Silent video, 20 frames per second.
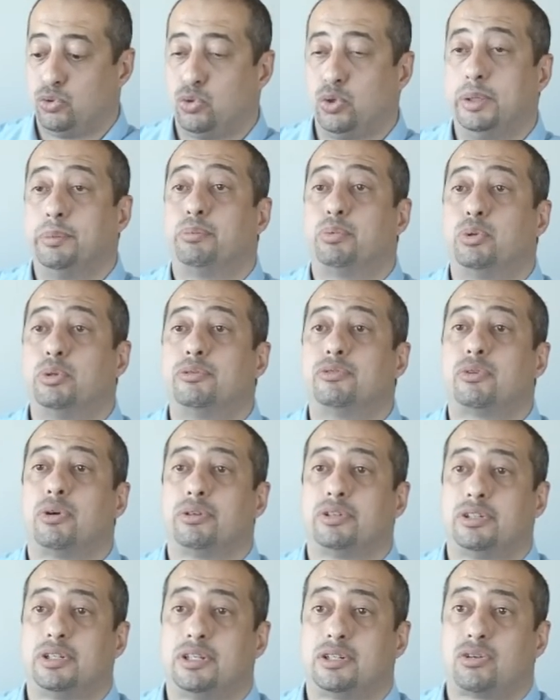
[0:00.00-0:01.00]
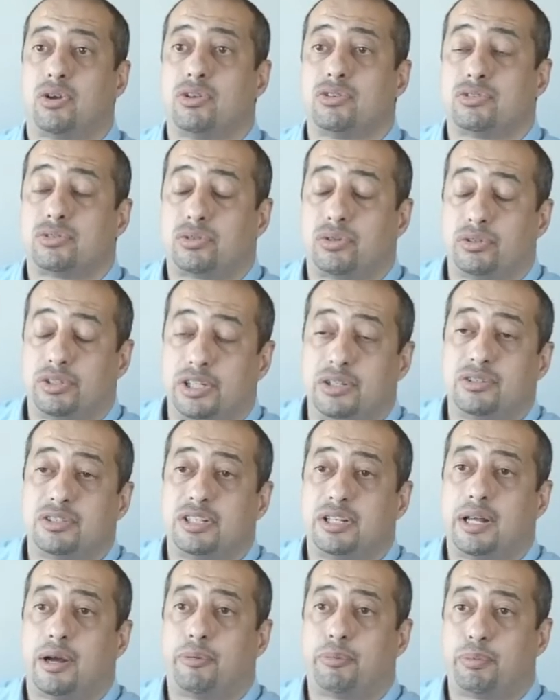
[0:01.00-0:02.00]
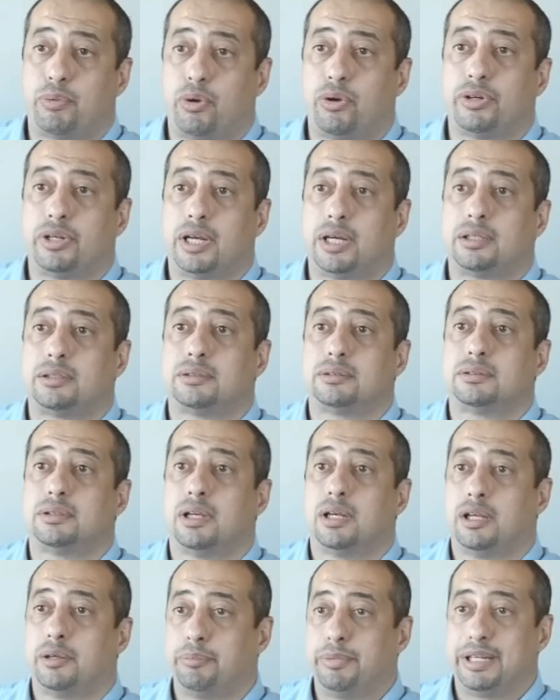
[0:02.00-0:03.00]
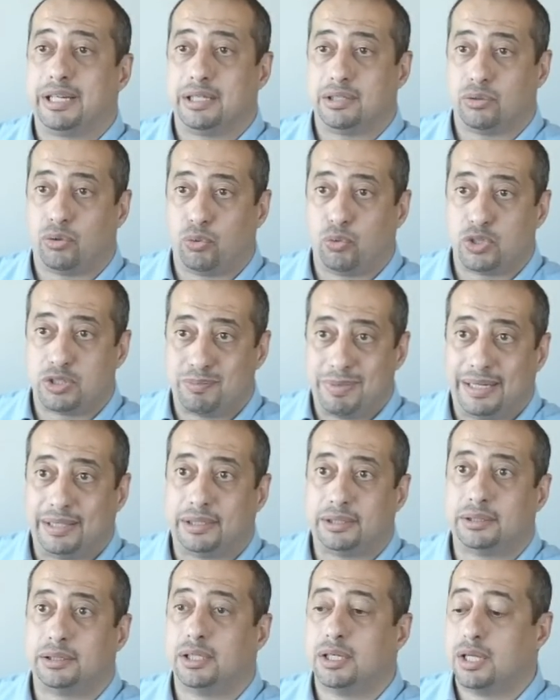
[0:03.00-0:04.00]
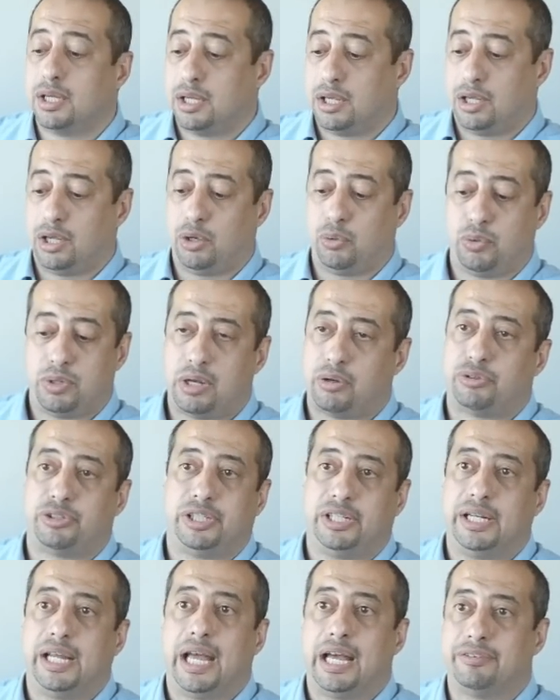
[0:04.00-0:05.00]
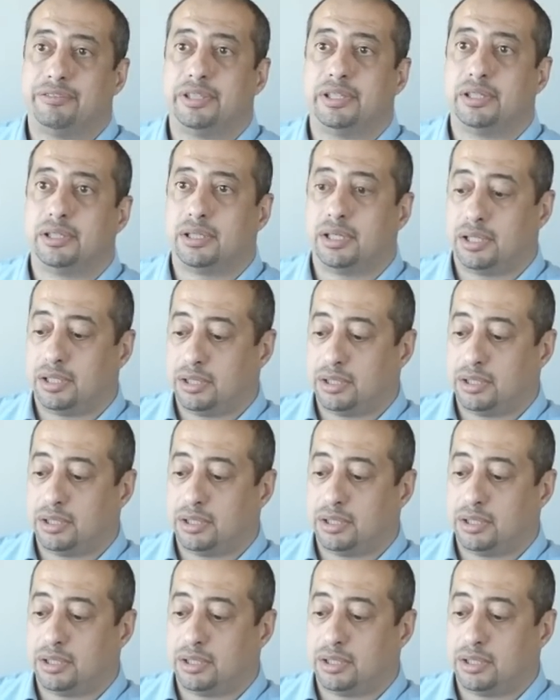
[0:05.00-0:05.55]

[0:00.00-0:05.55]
improve continuously in our product, make it always better without really having